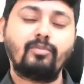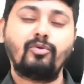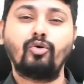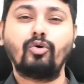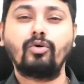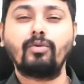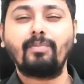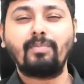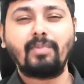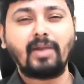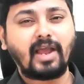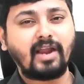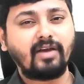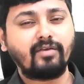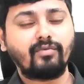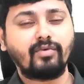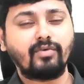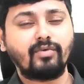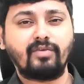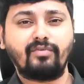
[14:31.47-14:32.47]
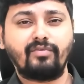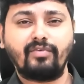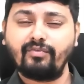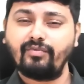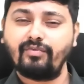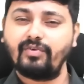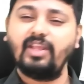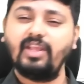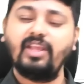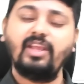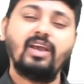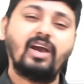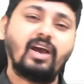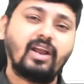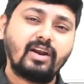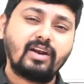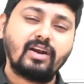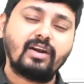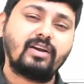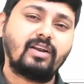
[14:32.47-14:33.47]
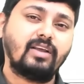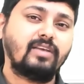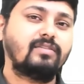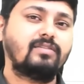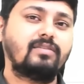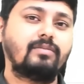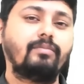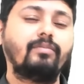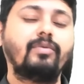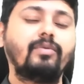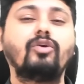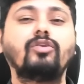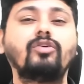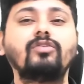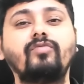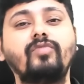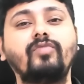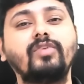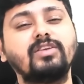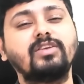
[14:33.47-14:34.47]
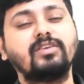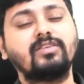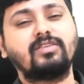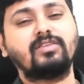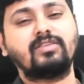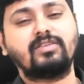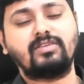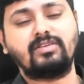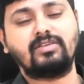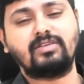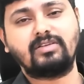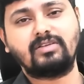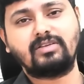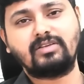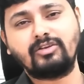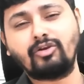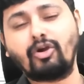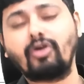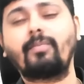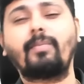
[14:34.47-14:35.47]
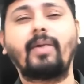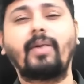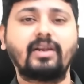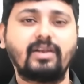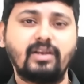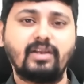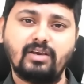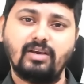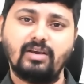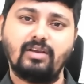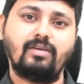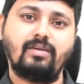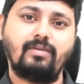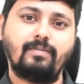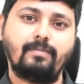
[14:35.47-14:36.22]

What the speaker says: Don't plan for 50, 100 tests, because which is not practical.